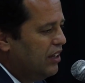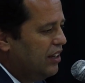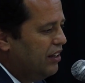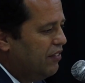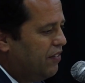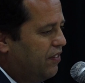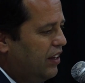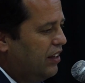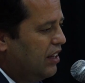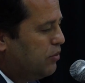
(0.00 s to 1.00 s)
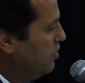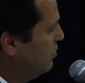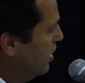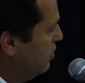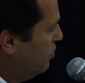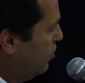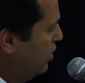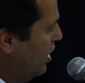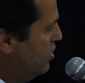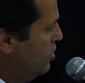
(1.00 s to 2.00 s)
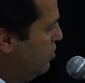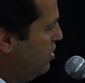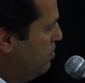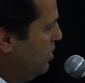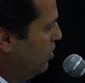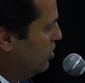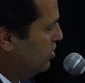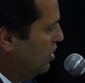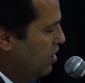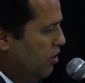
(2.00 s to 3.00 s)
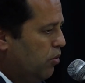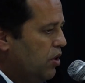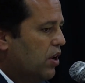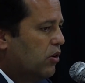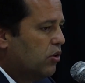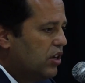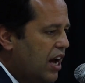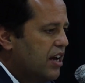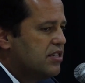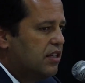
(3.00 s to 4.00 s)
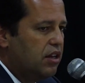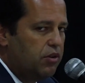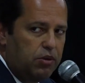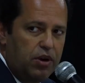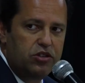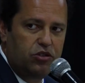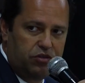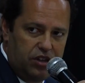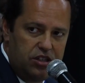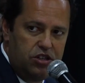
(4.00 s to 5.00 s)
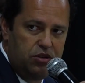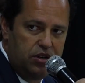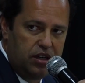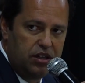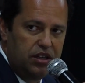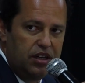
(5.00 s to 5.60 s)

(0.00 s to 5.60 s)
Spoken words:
thing that we've done for Nigeria, because we recognize in the request of Nigeria